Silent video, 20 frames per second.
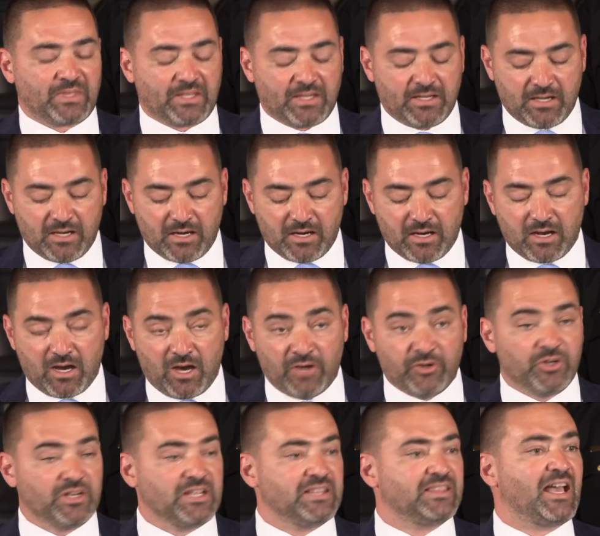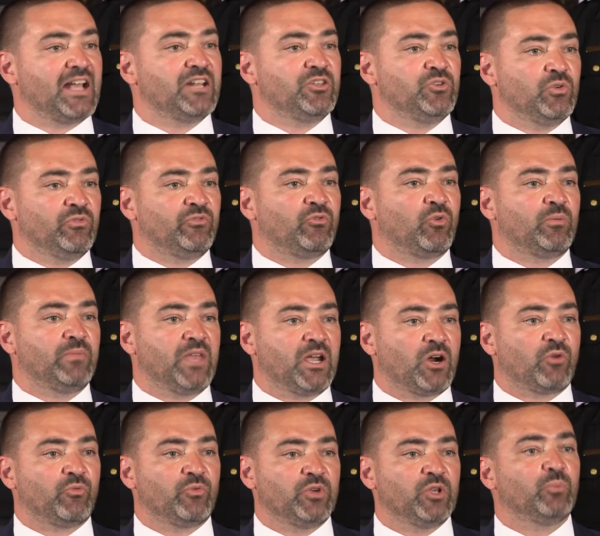underneath that uniform, they
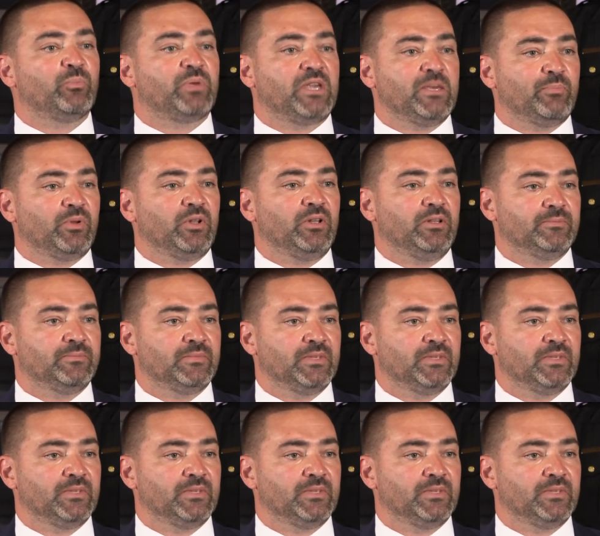are real people.